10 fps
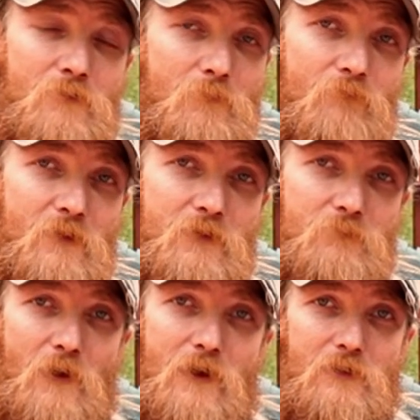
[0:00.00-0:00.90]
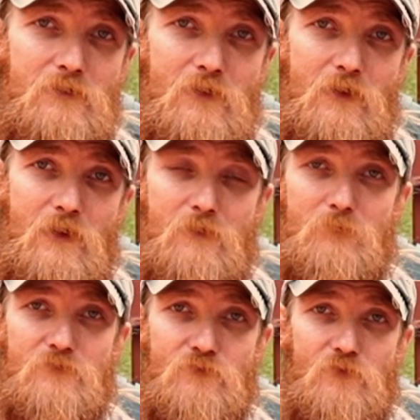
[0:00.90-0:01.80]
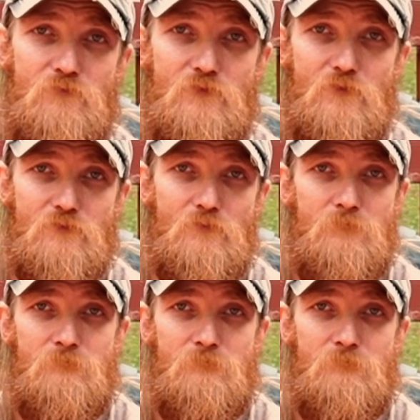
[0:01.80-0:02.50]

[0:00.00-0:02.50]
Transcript: my fanny pack, and my sleep system.